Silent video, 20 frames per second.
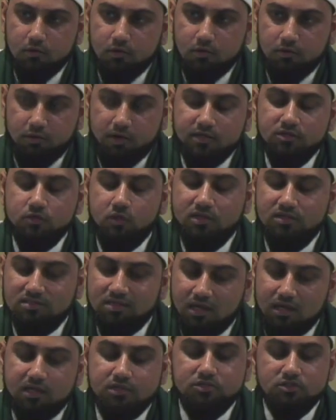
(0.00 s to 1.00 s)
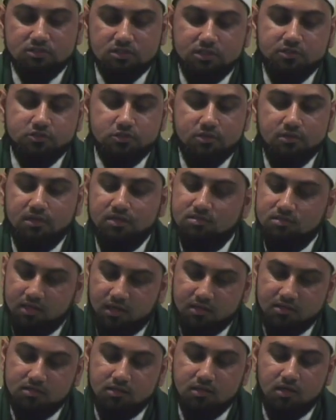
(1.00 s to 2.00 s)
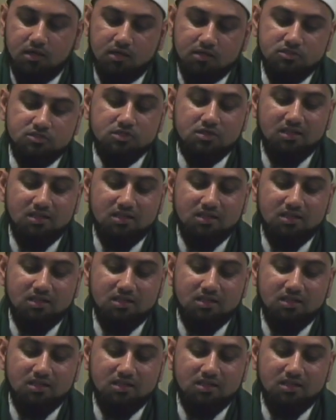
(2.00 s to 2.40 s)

Right? So it's not legislation. It's not uh, considered